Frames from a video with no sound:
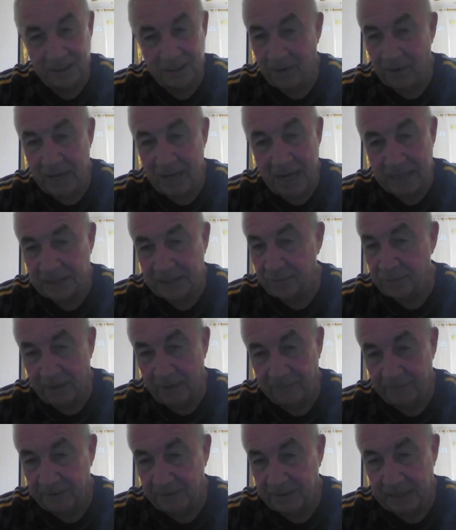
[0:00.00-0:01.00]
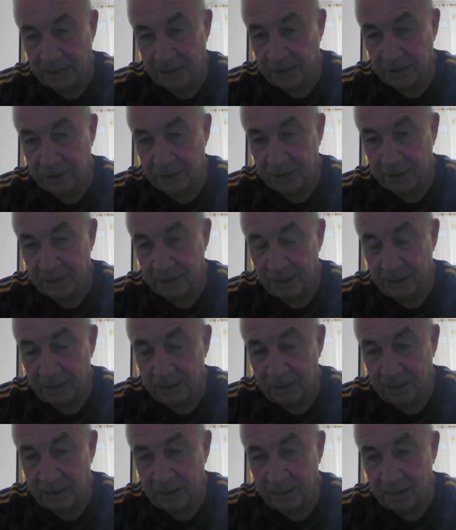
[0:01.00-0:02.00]
You know, he has to have attention.
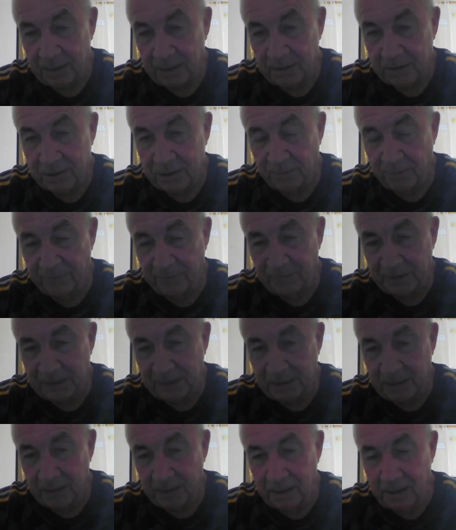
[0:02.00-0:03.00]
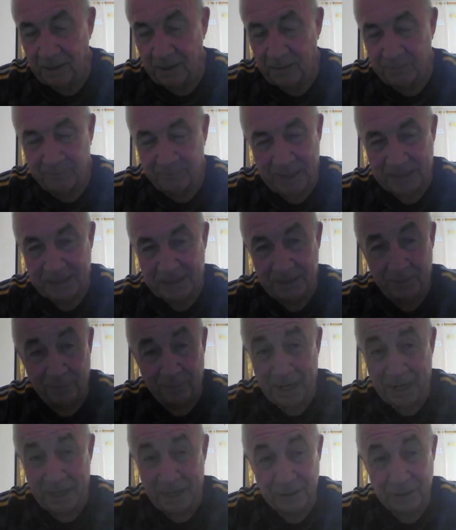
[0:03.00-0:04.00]
And some of his
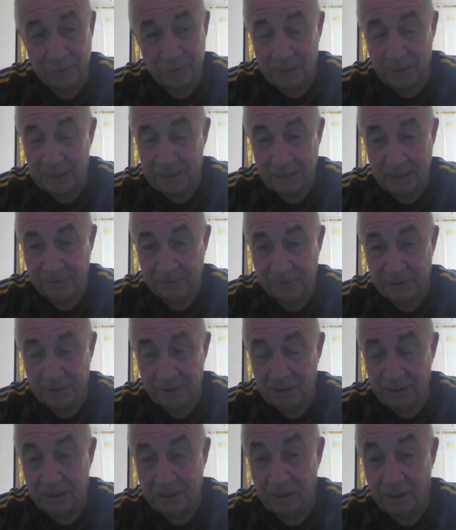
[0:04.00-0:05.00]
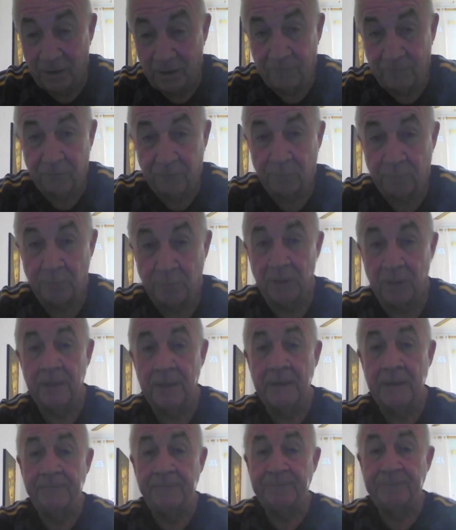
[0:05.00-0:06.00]
passing play as well is absolutely delightful, but
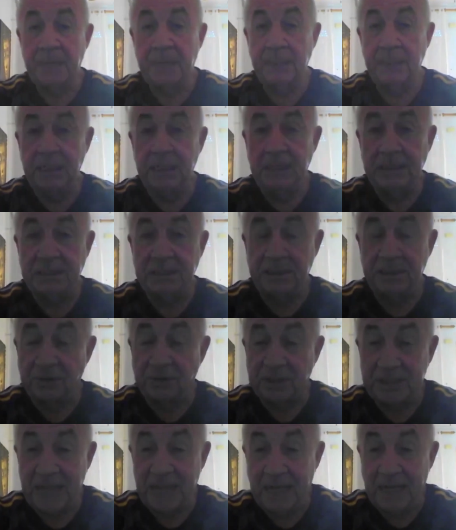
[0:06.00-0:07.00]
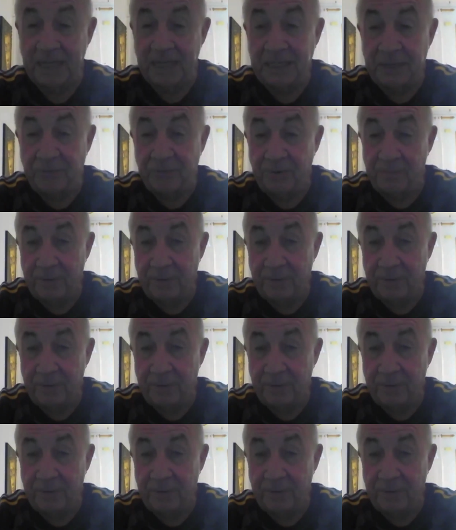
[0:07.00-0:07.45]
he's still settling in.